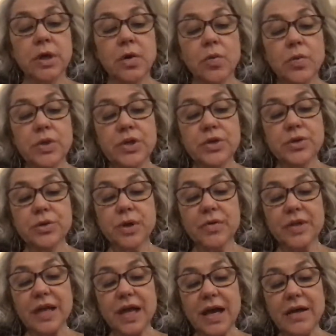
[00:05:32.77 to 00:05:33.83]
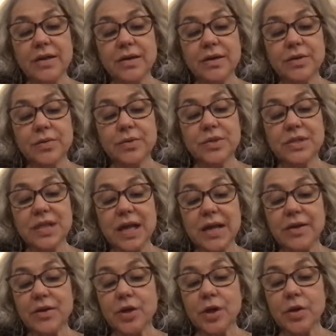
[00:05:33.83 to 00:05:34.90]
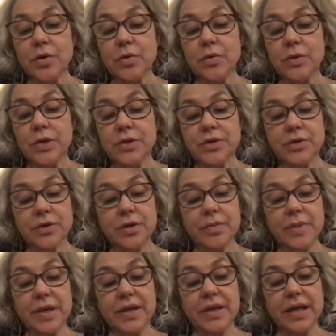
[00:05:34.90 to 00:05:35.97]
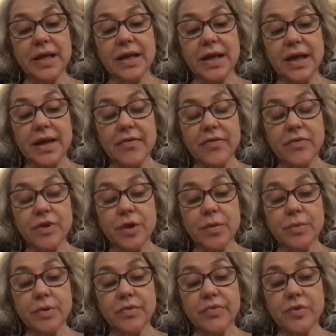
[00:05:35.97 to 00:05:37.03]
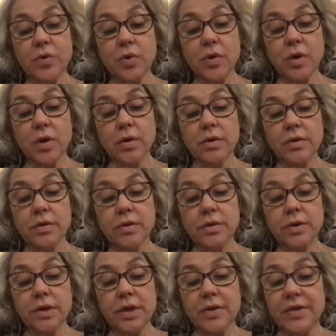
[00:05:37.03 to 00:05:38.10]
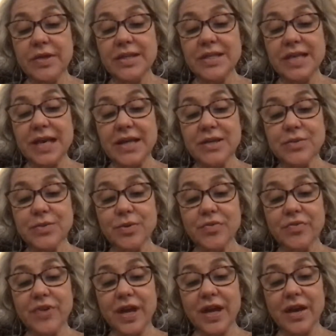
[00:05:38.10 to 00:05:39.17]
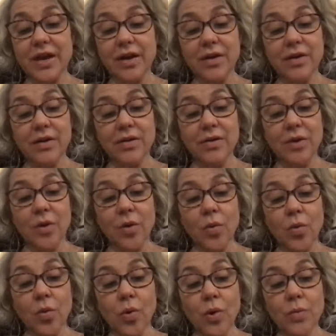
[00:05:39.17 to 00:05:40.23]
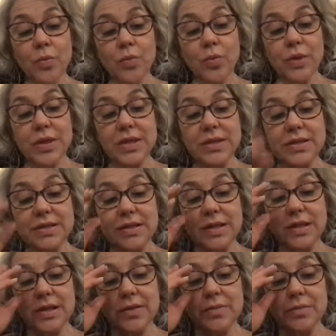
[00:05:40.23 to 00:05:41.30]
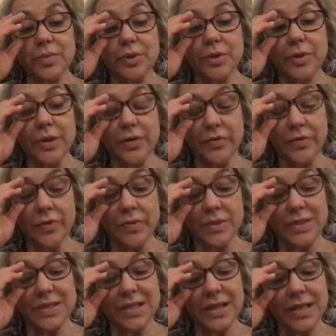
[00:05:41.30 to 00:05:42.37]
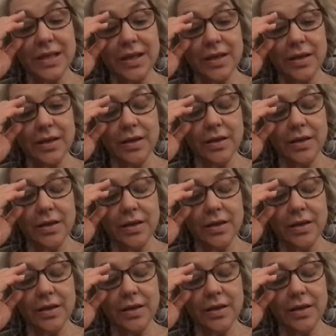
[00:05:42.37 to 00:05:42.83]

Winter on the island was like no winter Amanda had ever known before. The days were fair. Warm winds in, blew in from the sea.